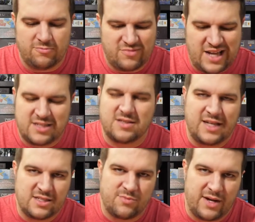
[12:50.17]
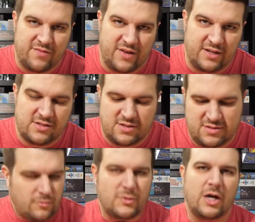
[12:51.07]
That's my
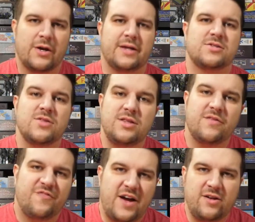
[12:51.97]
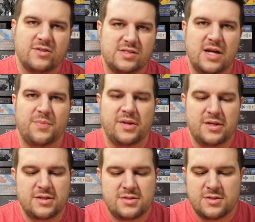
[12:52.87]
advice. Okay, so then the final step
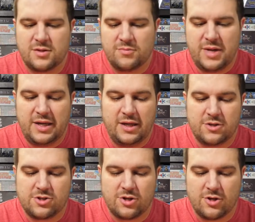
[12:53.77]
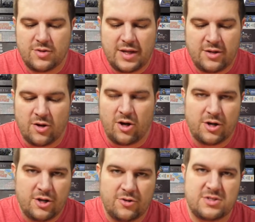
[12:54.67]
is making sure that your
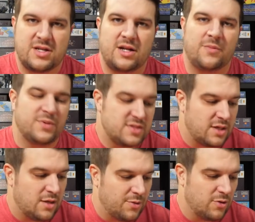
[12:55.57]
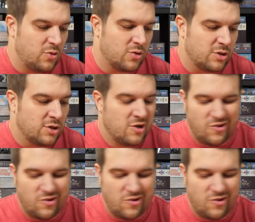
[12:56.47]
audio is set up and setting up your recorder.